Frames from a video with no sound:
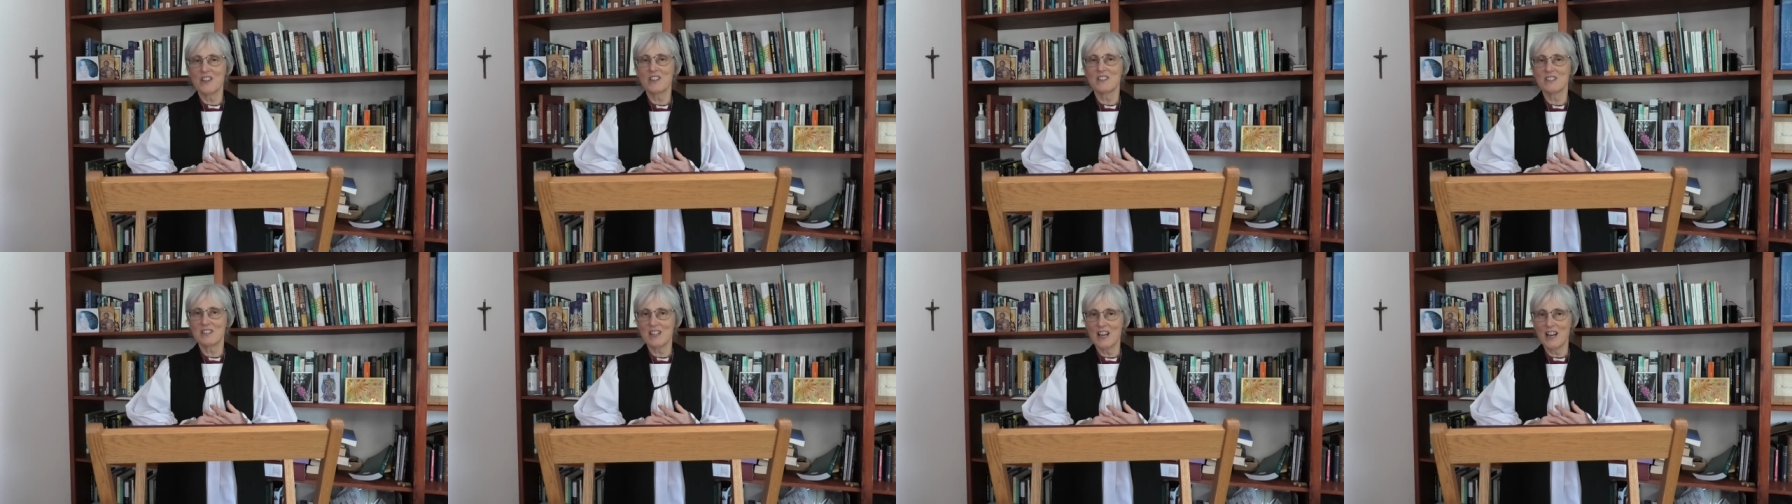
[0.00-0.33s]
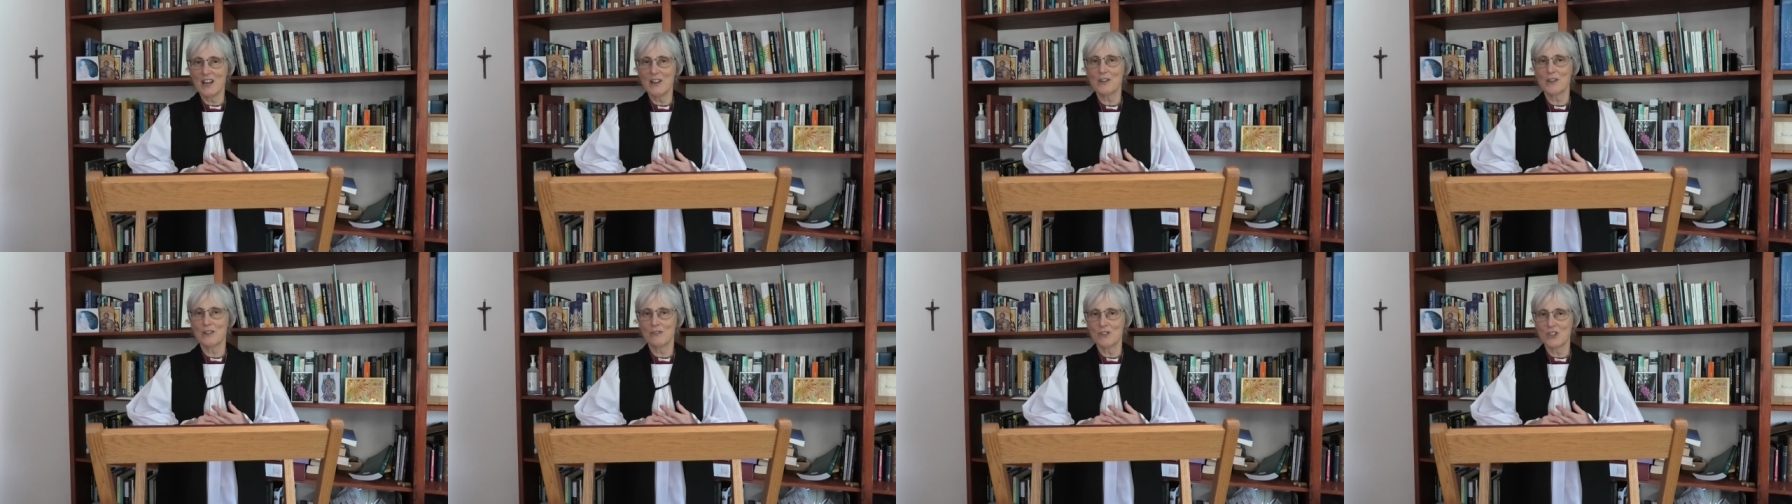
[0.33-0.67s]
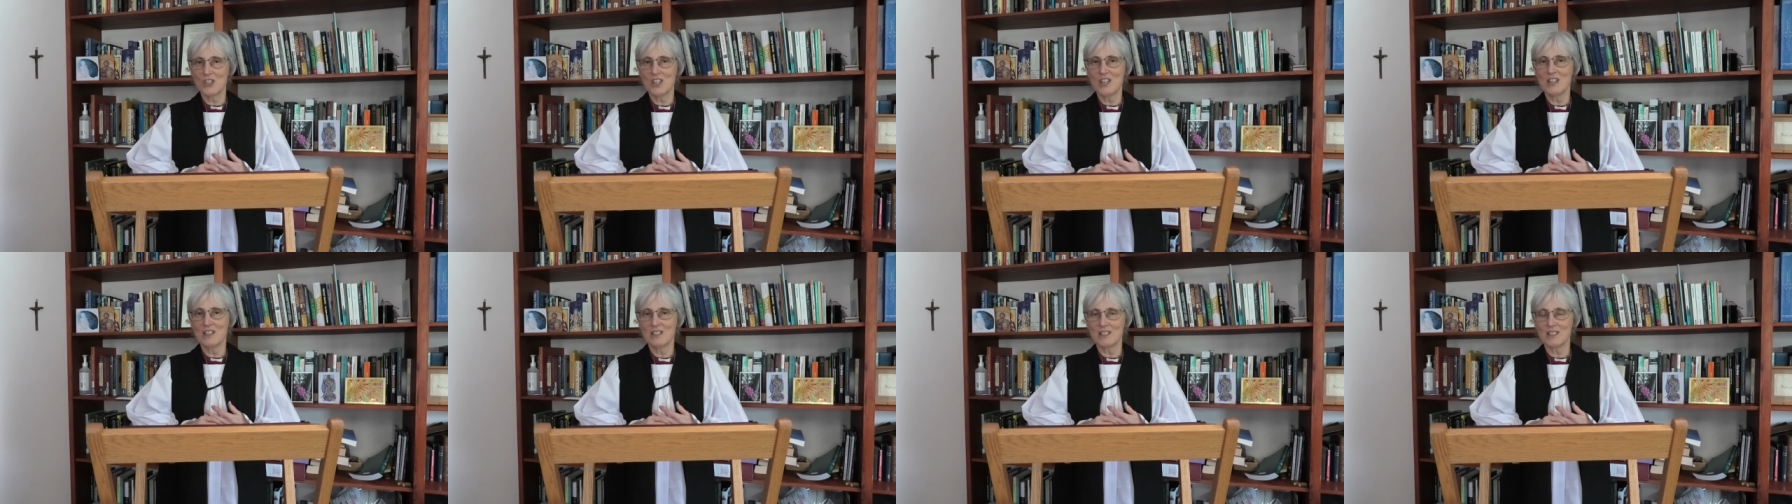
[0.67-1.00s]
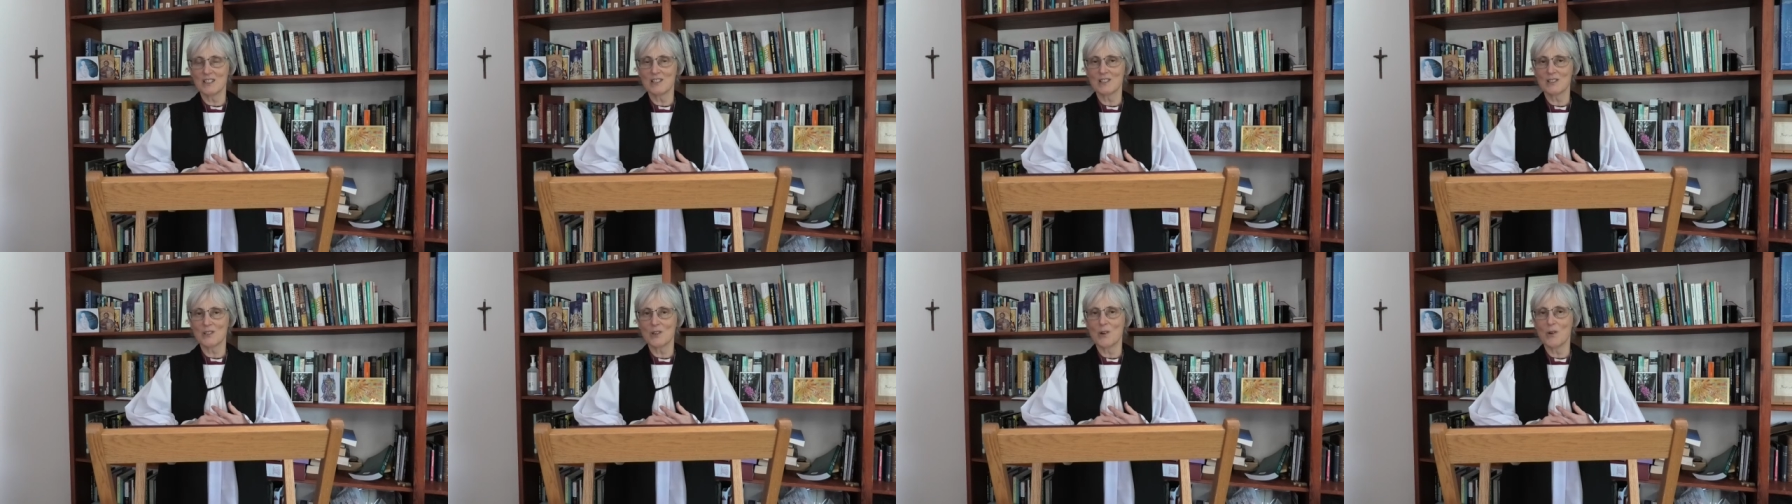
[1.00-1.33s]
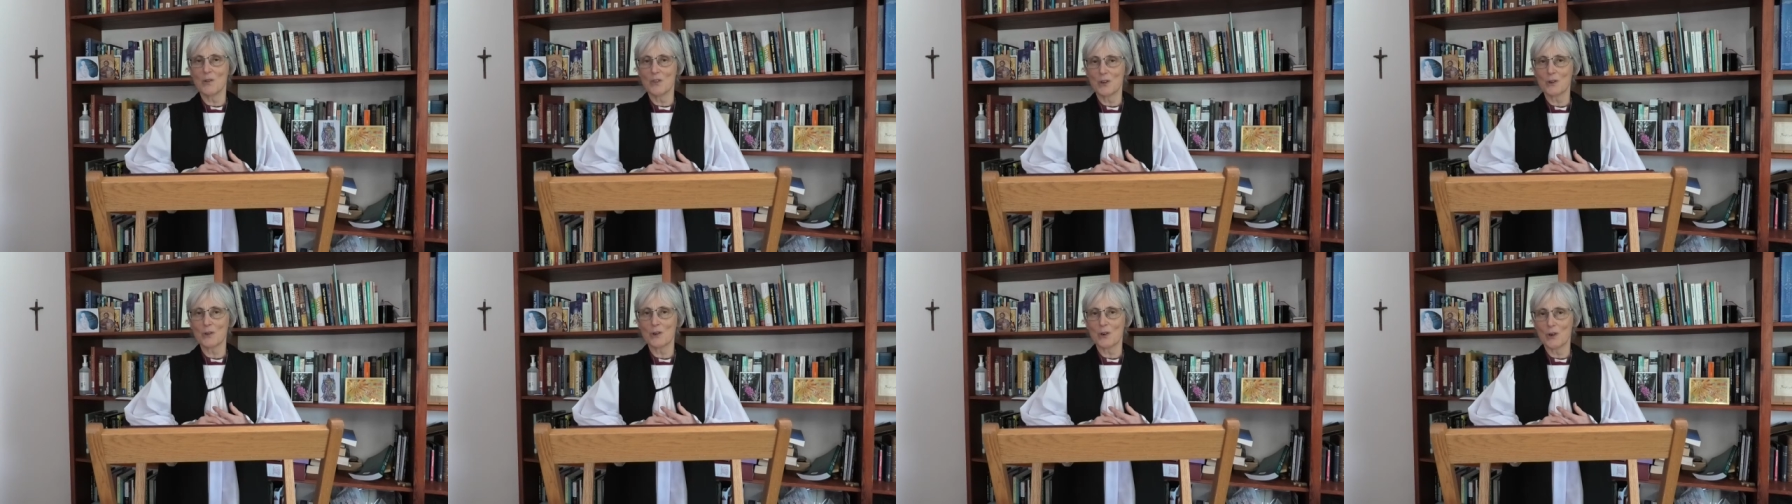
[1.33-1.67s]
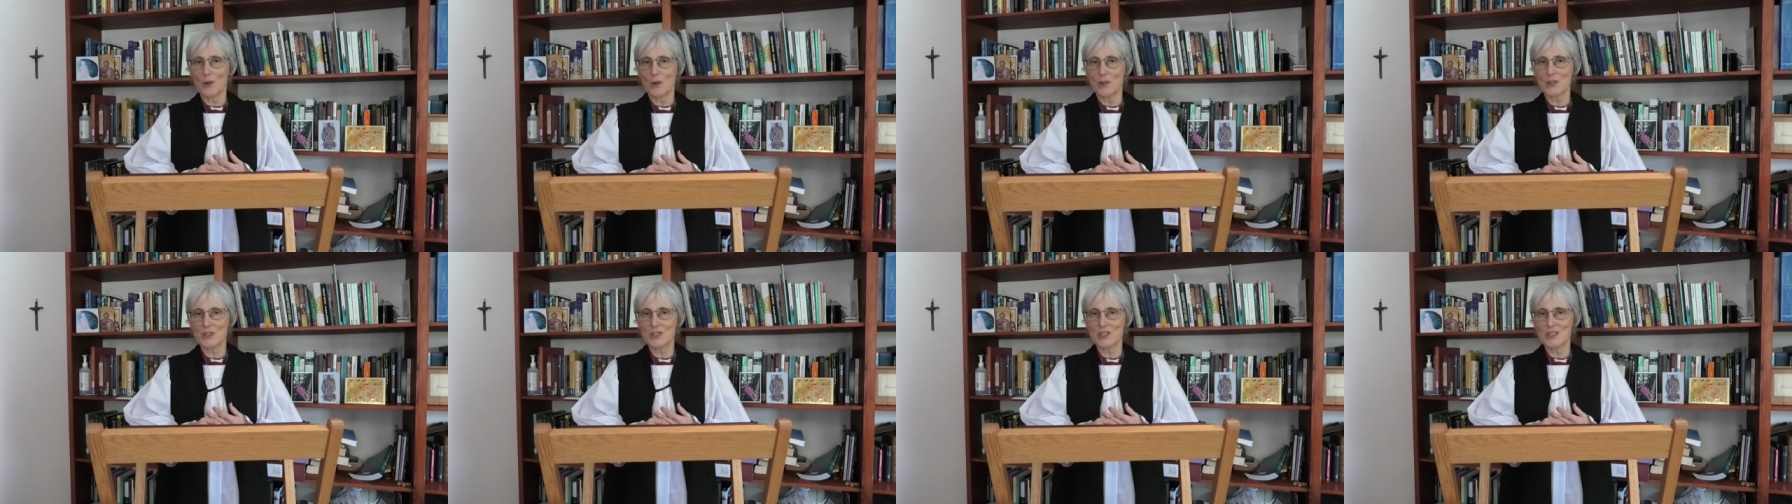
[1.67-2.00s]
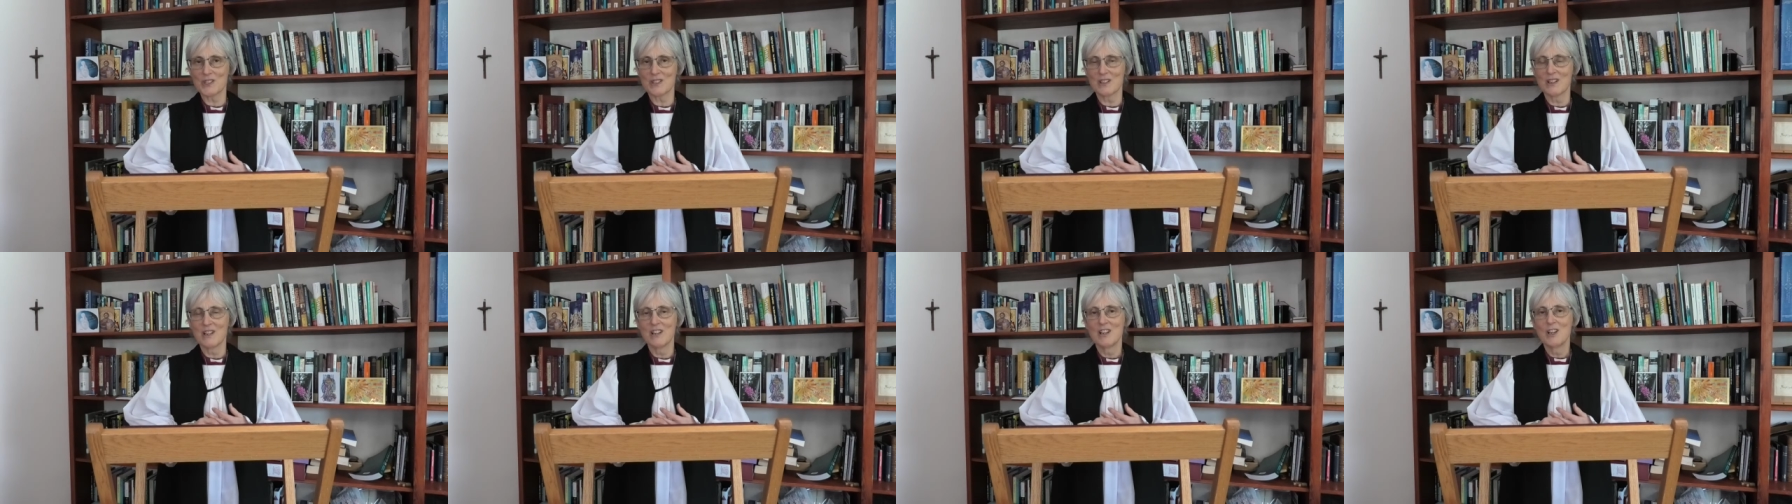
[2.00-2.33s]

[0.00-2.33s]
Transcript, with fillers: death of Jesus on the cross.